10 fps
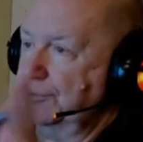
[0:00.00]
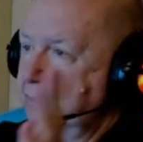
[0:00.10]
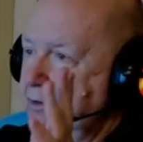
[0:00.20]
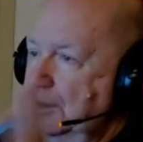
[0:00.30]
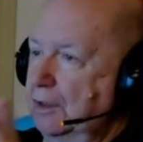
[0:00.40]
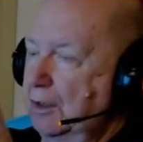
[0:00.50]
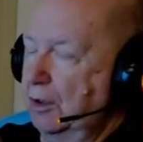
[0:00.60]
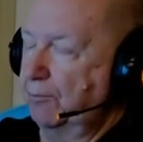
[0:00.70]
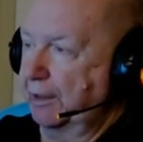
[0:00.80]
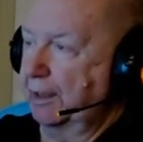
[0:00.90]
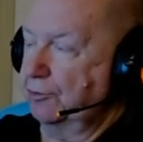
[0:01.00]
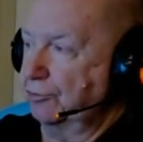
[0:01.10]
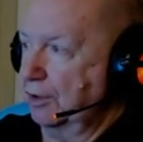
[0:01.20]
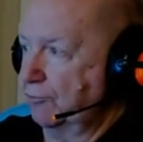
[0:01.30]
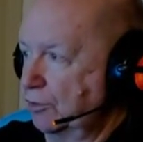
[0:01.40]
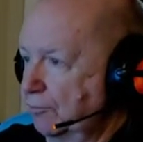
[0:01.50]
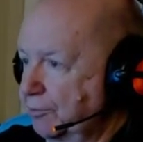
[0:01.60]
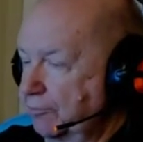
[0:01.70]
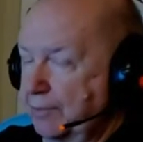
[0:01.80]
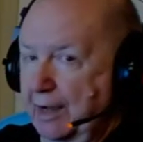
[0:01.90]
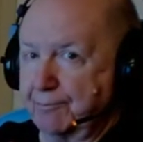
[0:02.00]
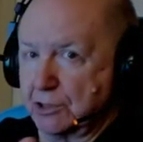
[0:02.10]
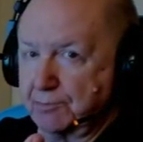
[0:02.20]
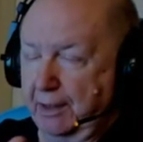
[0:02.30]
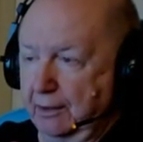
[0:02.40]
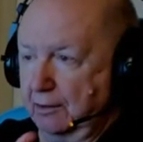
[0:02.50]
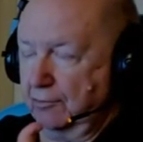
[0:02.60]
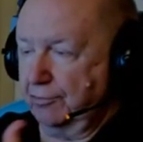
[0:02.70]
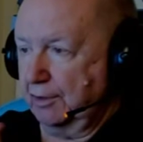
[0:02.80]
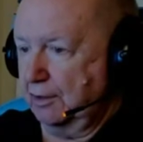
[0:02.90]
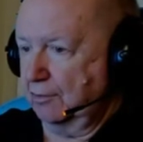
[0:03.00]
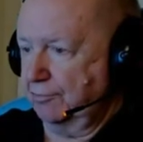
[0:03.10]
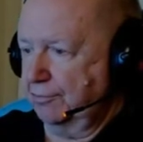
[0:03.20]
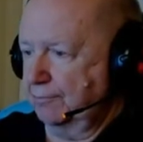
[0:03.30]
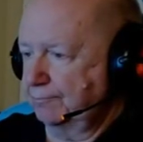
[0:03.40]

And but I'll just give you from my perspective of